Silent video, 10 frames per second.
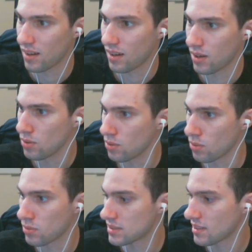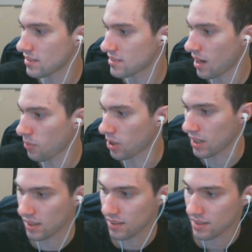Oh, it says it's not
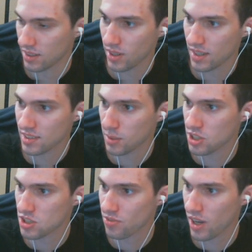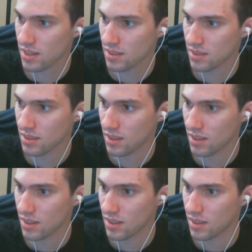working. Can you guys hear me just fine?
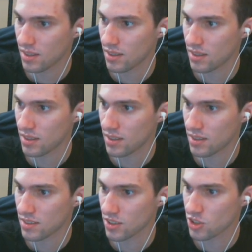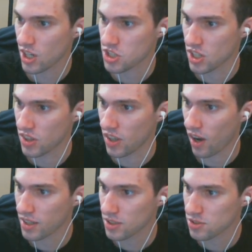Suggestion, the
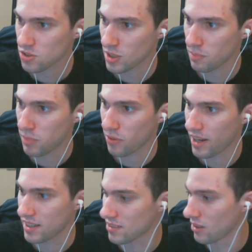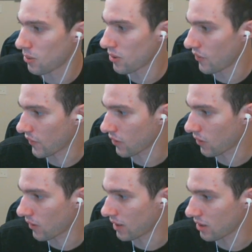audio stream bitrate is lower than the
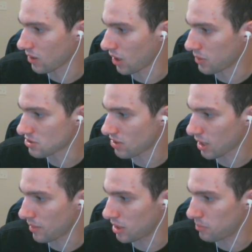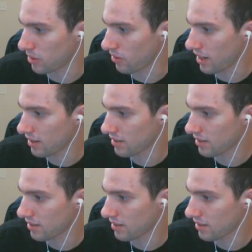current lowest recommended bitrate.